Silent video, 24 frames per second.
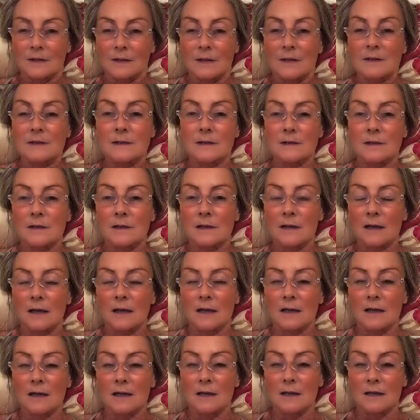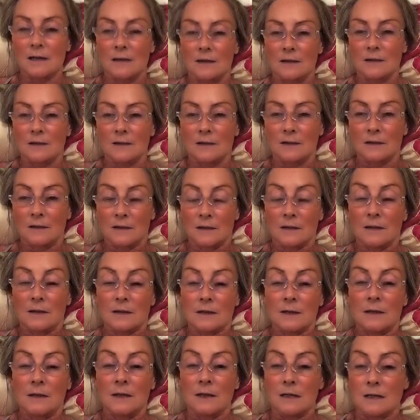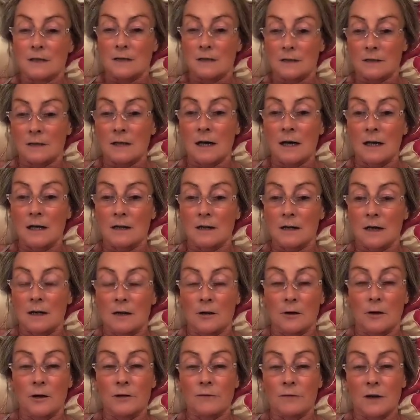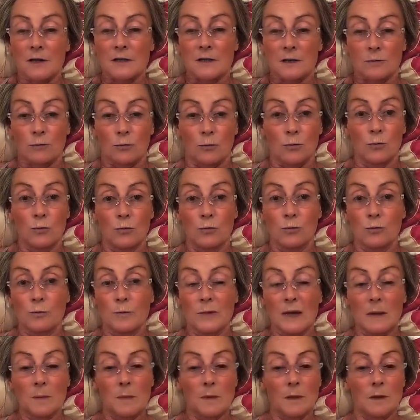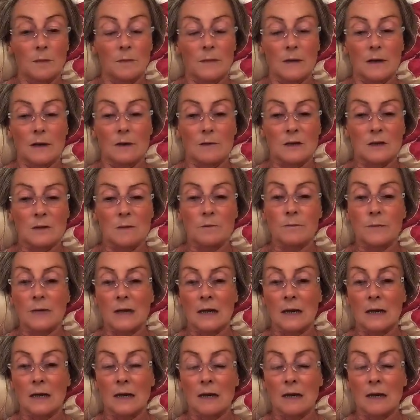Is it okay? Yeah. Yes, tired. A lot of us. People there's some big